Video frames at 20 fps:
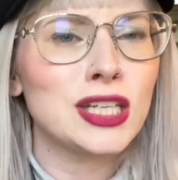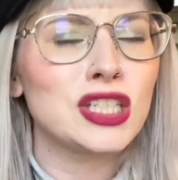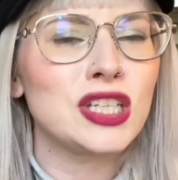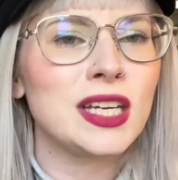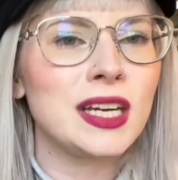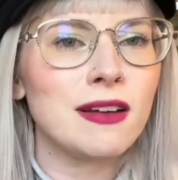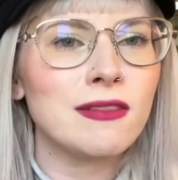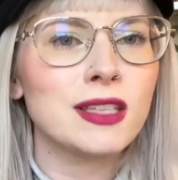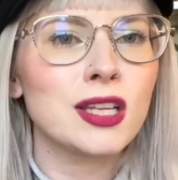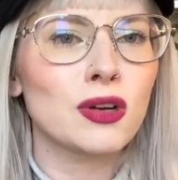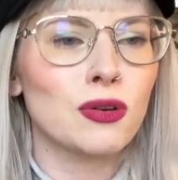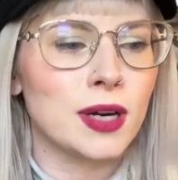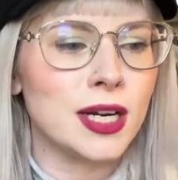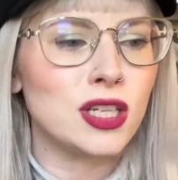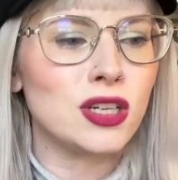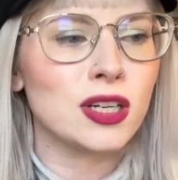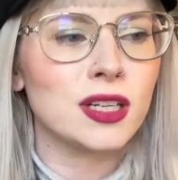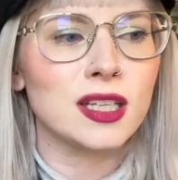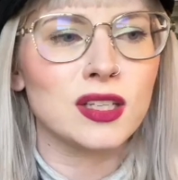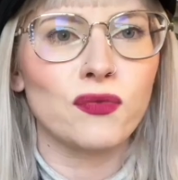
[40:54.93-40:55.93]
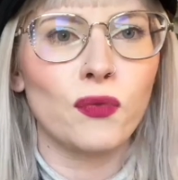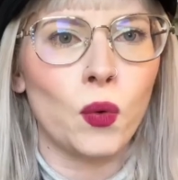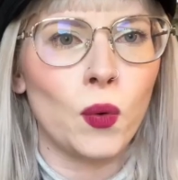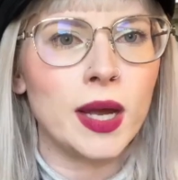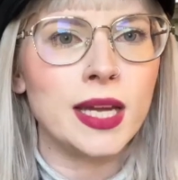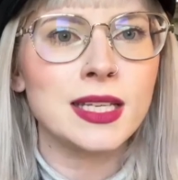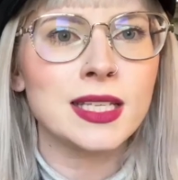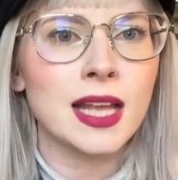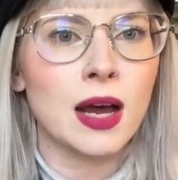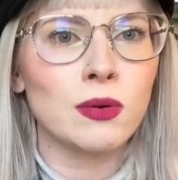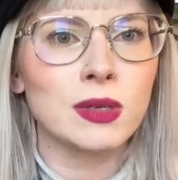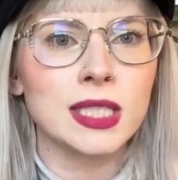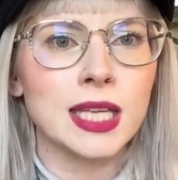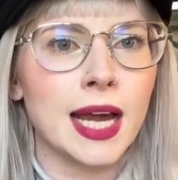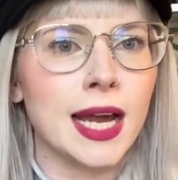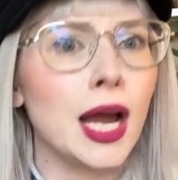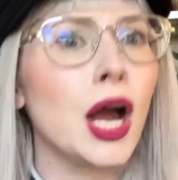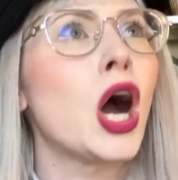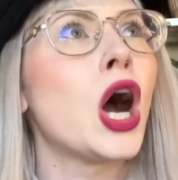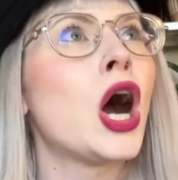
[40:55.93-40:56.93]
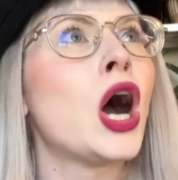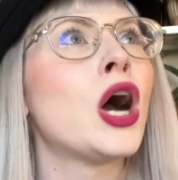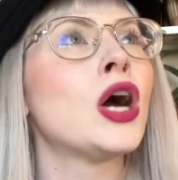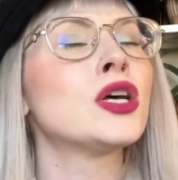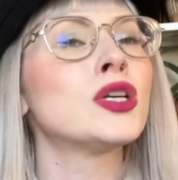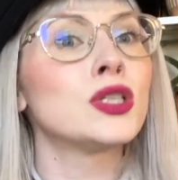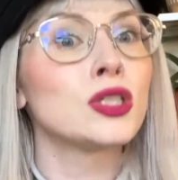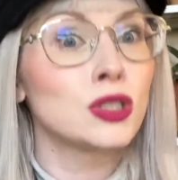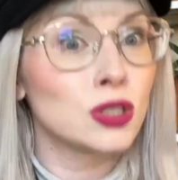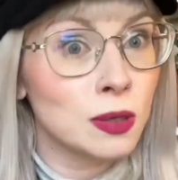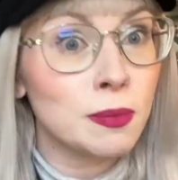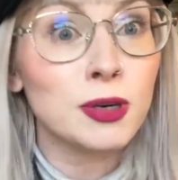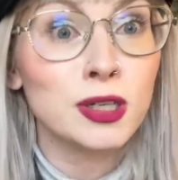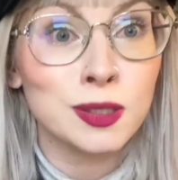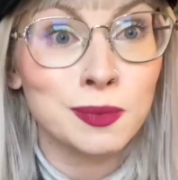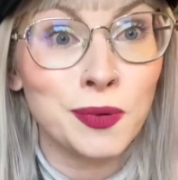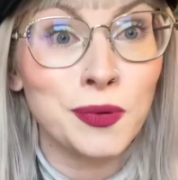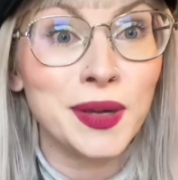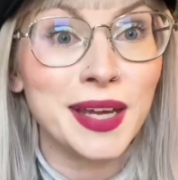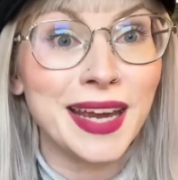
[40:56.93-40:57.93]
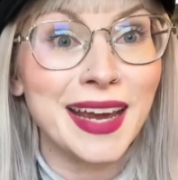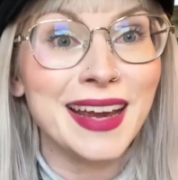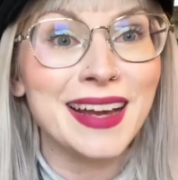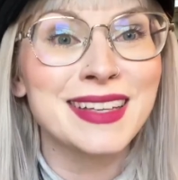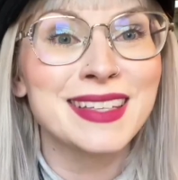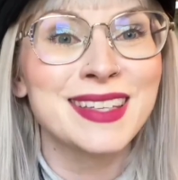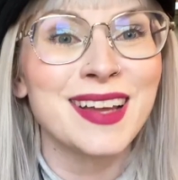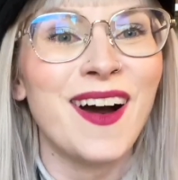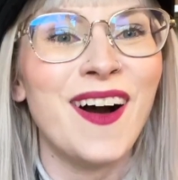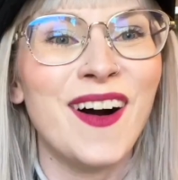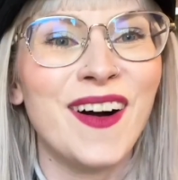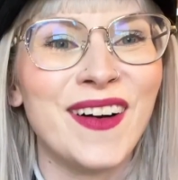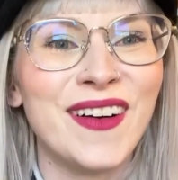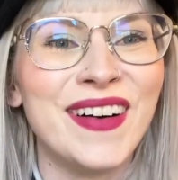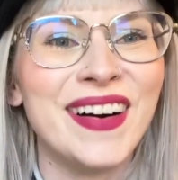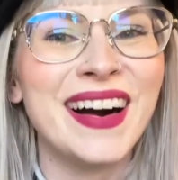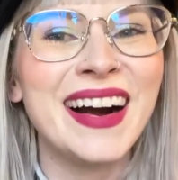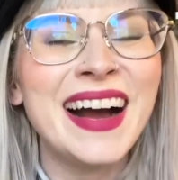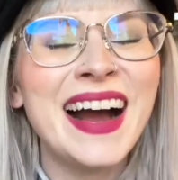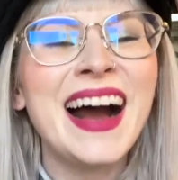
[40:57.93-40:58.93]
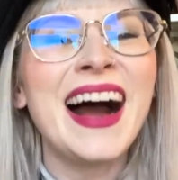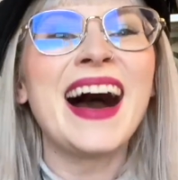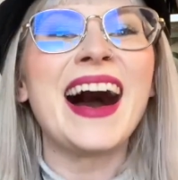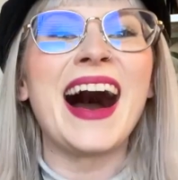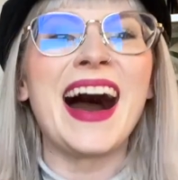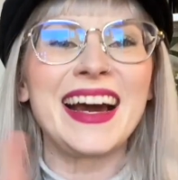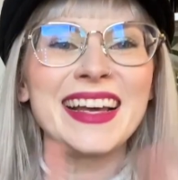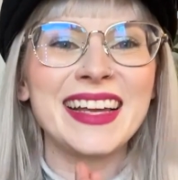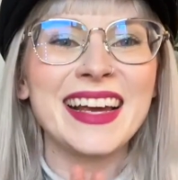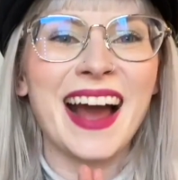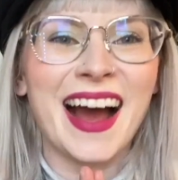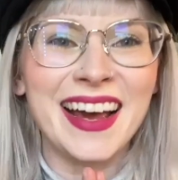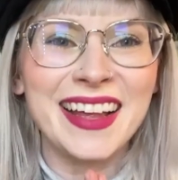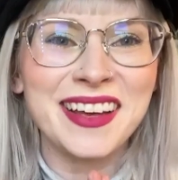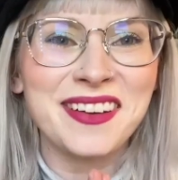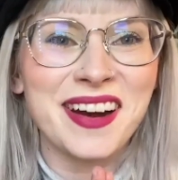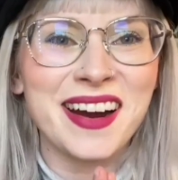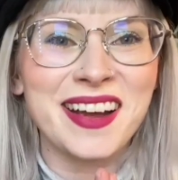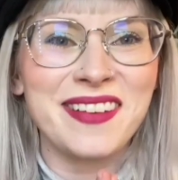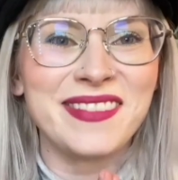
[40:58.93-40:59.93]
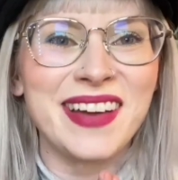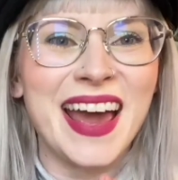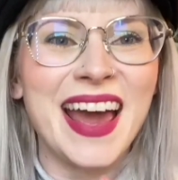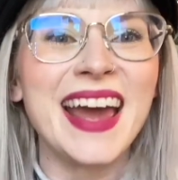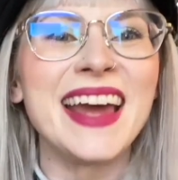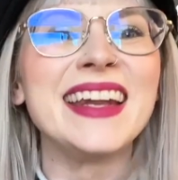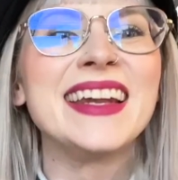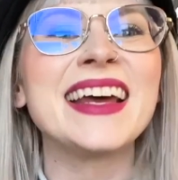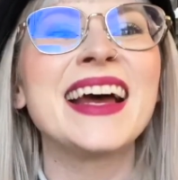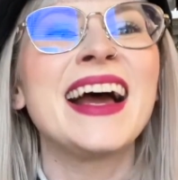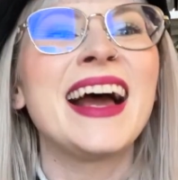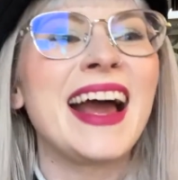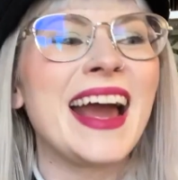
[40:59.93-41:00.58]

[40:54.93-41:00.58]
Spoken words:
She gives the creature this voice that was like super spooky. So highly recommend.